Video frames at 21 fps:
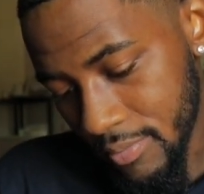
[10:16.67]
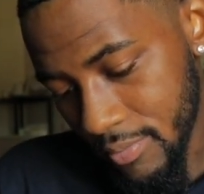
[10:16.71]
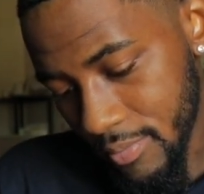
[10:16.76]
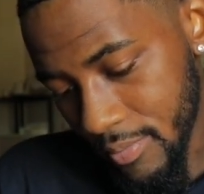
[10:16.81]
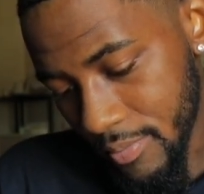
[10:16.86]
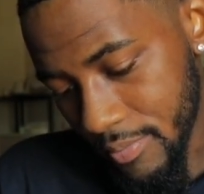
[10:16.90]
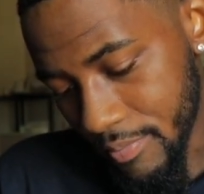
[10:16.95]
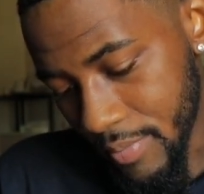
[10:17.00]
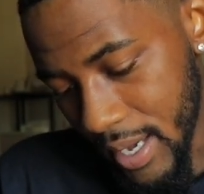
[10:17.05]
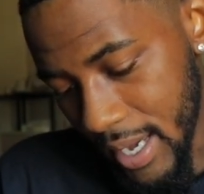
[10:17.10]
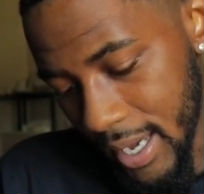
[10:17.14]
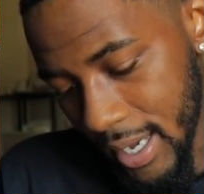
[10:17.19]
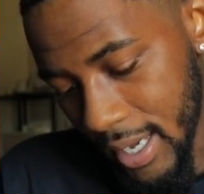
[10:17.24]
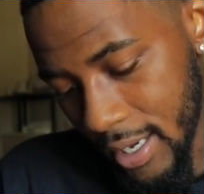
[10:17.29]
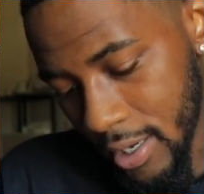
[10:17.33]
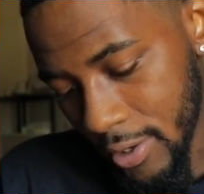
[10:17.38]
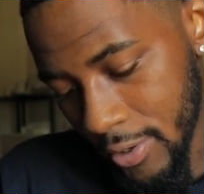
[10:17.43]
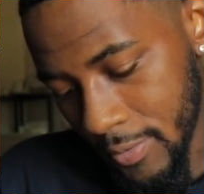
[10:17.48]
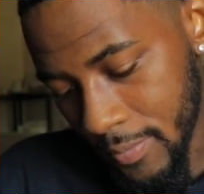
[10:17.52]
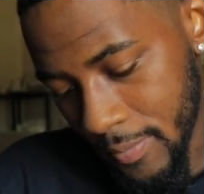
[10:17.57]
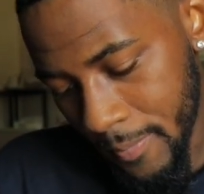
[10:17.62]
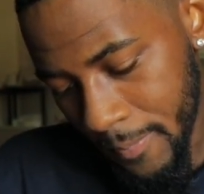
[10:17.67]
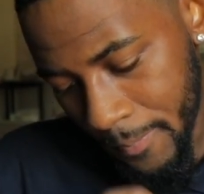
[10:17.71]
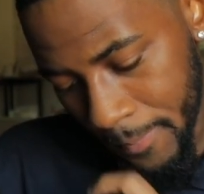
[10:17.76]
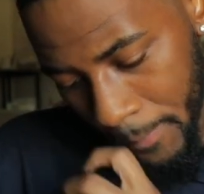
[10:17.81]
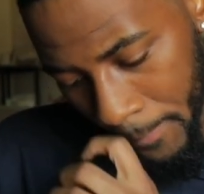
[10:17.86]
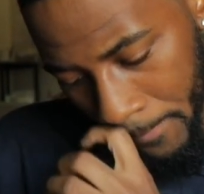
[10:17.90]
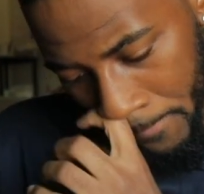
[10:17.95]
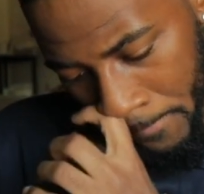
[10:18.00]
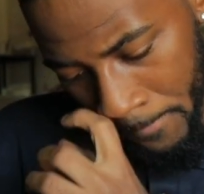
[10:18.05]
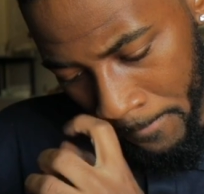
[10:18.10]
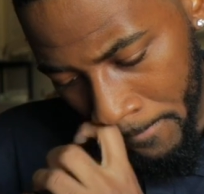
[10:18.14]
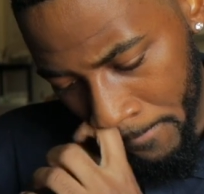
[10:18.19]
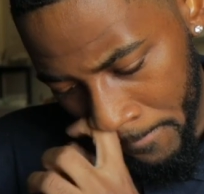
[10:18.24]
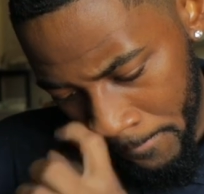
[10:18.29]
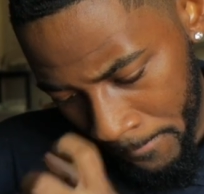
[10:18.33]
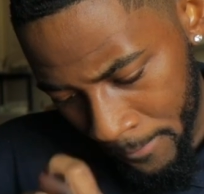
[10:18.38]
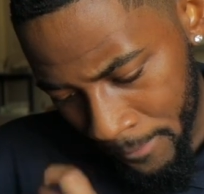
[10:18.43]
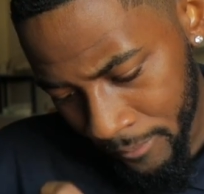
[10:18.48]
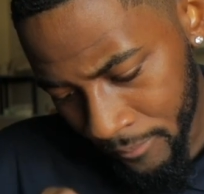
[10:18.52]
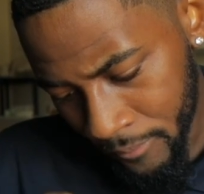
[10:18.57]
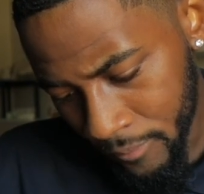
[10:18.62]
Bam
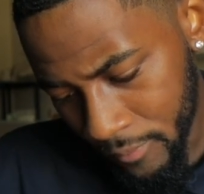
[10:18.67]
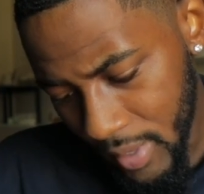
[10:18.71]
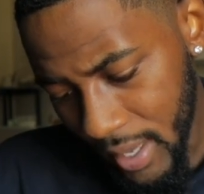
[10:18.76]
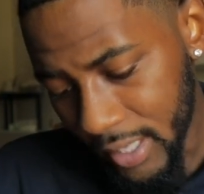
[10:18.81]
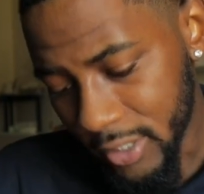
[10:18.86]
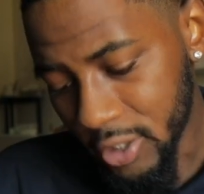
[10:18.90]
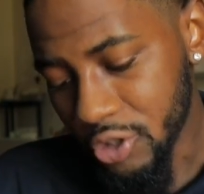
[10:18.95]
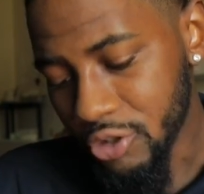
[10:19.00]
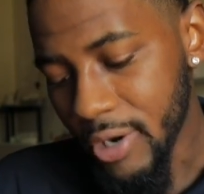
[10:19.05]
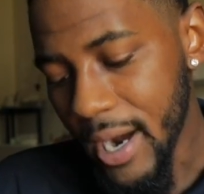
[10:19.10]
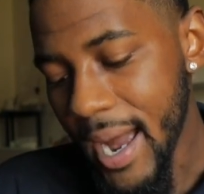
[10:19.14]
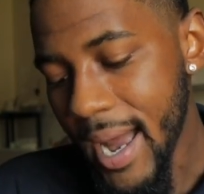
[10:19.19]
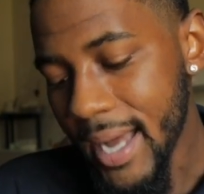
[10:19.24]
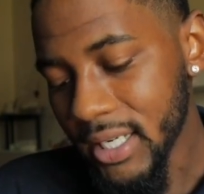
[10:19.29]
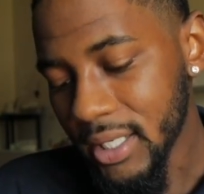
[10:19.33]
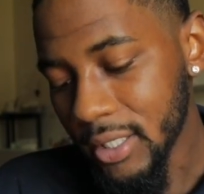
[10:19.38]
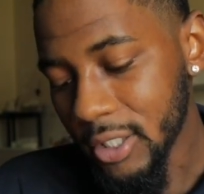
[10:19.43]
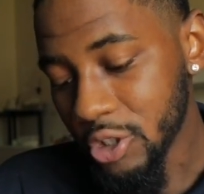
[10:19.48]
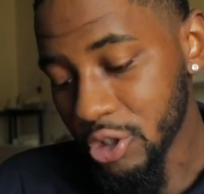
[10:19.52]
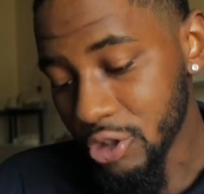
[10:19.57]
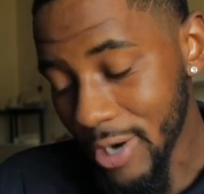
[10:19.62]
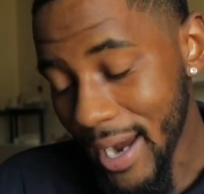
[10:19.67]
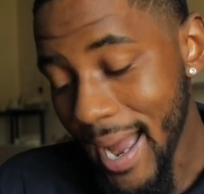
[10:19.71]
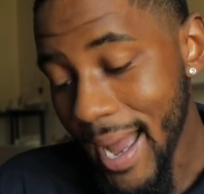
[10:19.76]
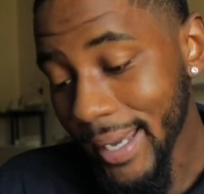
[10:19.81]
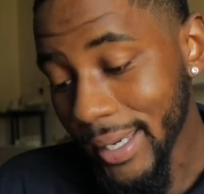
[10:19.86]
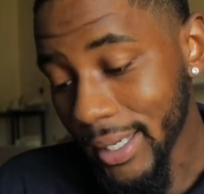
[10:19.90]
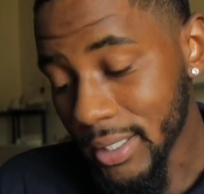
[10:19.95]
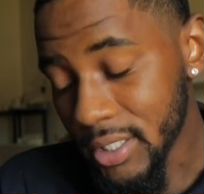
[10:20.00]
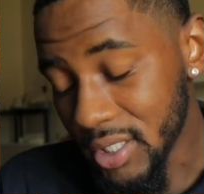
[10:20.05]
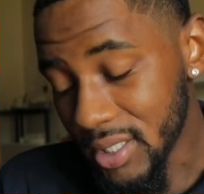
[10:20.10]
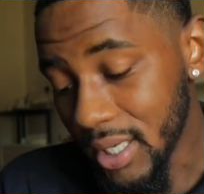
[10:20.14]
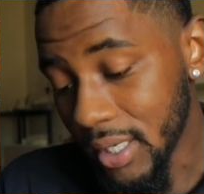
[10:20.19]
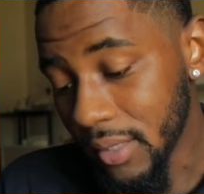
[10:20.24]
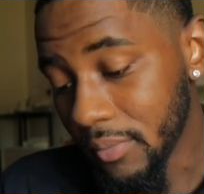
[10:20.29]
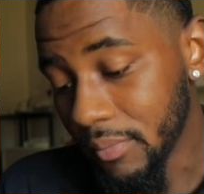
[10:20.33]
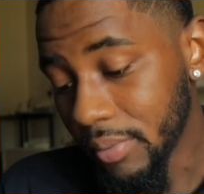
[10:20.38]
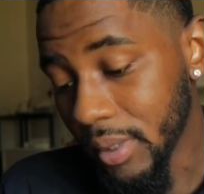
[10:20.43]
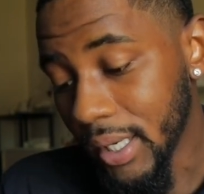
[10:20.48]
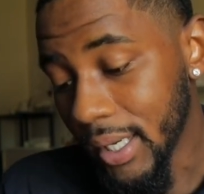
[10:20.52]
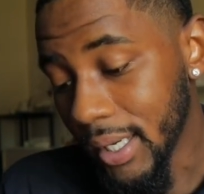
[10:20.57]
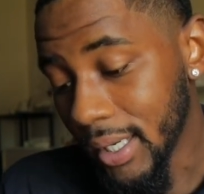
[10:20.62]
and Dragic didn't
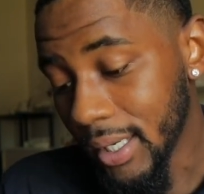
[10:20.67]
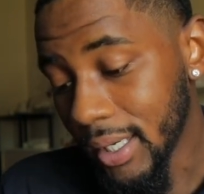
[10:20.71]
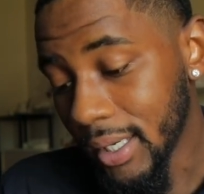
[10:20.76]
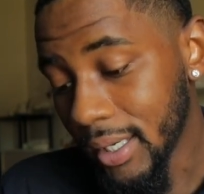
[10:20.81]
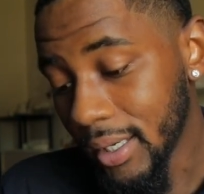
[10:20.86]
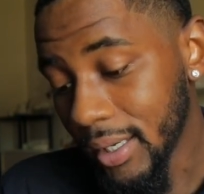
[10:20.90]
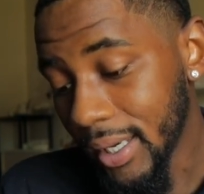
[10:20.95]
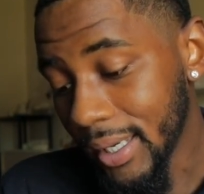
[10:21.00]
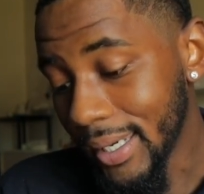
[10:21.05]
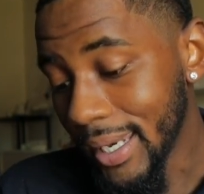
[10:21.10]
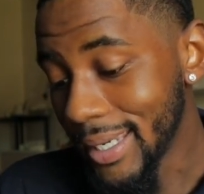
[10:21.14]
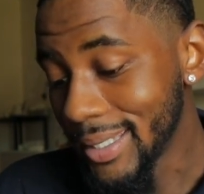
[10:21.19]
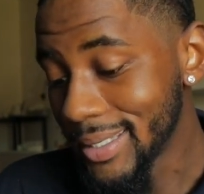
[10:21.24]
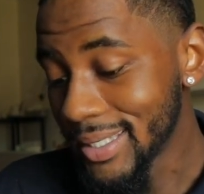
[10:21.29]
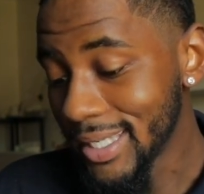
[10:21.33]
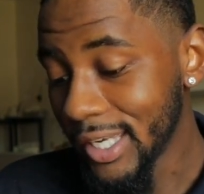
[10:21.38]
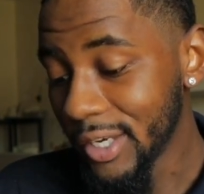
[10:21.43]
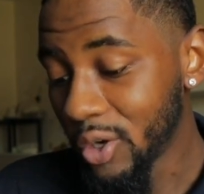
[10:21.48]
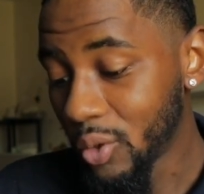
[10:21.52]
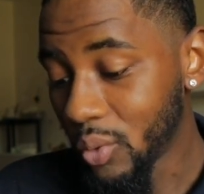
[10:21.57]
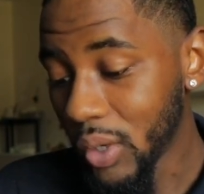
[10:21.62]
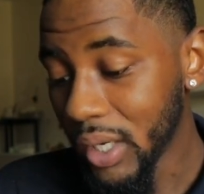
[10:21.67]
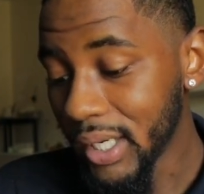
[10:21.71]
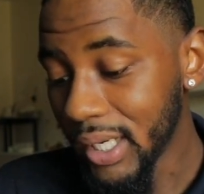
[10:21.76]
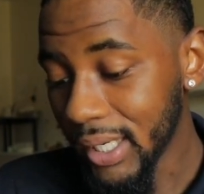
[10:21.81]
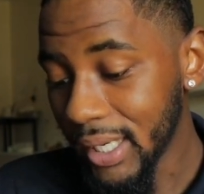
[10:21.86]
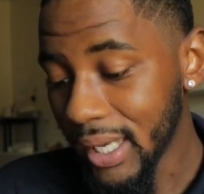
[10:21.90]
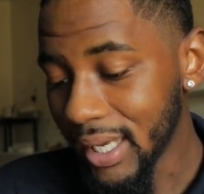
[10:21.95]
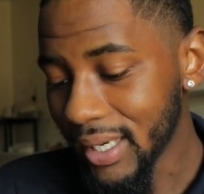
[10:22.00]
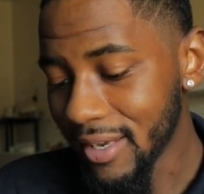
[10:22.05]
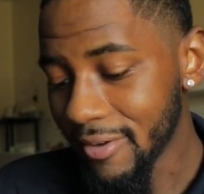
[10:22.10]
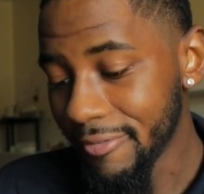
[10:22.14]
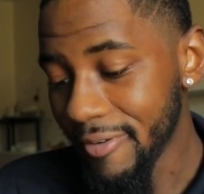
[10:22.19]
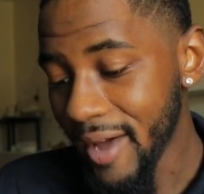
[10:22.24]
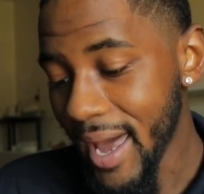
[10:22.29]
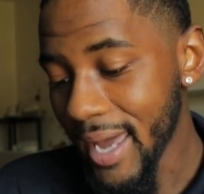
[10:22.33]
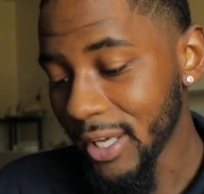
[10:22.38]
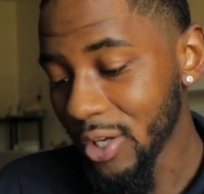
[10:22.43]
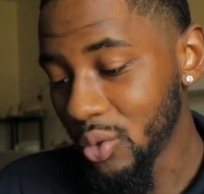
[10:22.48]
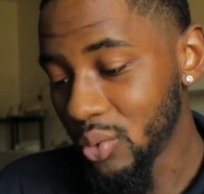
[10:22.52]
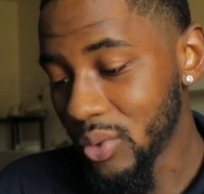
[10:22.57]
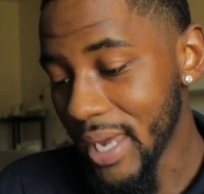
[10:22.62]
play. And they still won the game. The
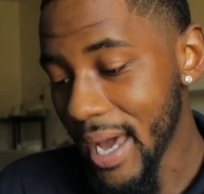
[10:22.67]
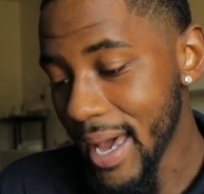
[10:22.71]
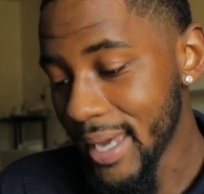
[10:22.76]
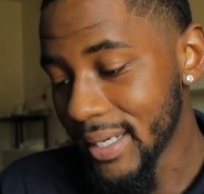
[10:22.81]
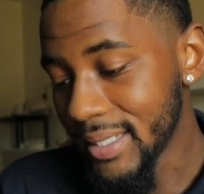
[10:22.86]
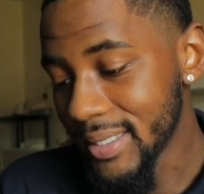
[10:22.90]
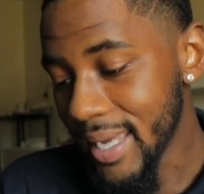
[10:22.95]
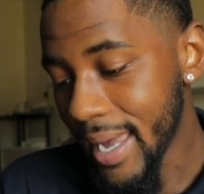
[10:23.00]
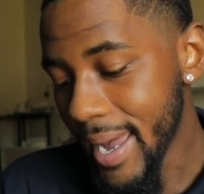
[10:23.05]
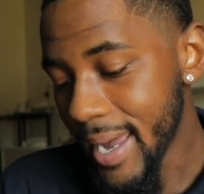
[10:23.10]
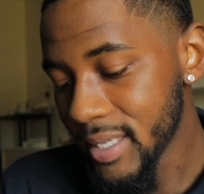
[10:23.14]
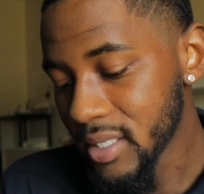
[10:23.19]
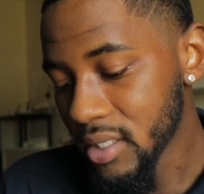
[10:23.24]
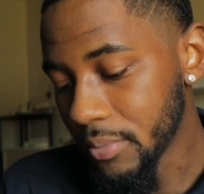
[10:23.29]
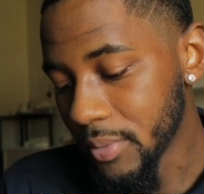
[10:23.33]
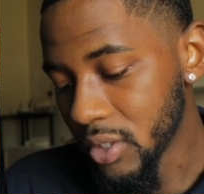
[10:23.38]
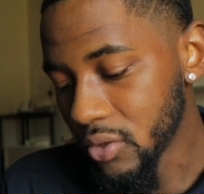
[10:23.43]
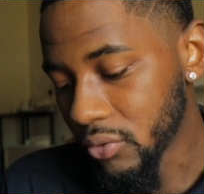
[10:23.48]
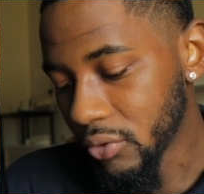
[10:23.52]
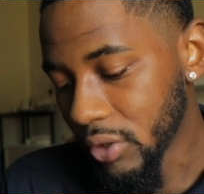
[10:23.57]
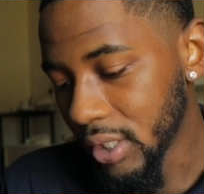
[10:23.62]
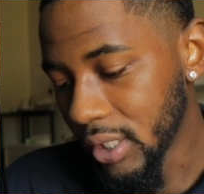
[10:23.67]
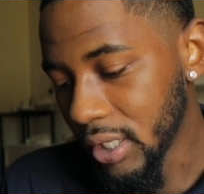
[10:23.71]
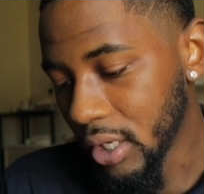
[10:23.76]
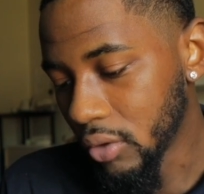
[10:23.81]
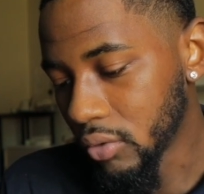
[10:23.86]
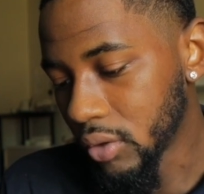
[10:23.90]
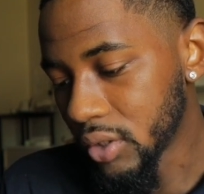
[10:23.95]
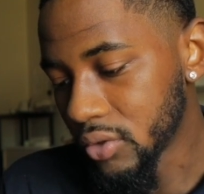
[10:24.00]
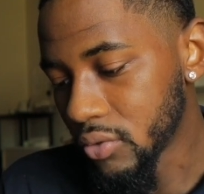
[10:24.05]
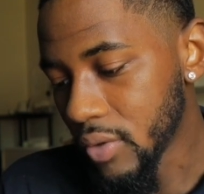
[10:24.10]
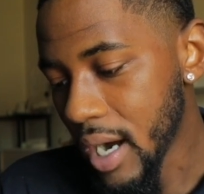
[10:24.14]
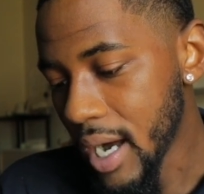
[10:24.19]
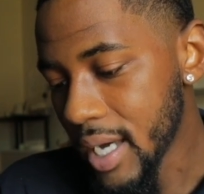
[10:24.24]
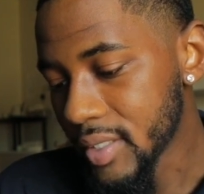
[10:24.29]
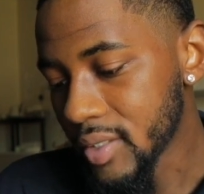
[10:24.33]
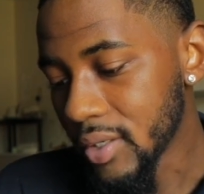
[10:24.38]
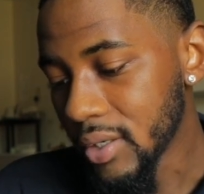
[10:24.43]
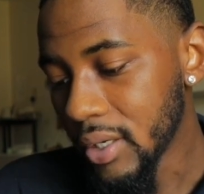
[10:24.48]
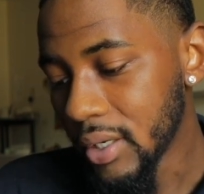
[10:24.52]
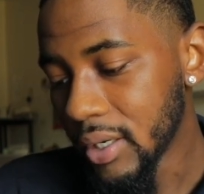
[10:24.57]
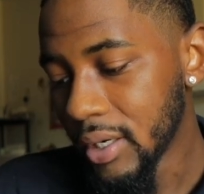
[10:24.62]
fact Udonis Haslem is really on his roster.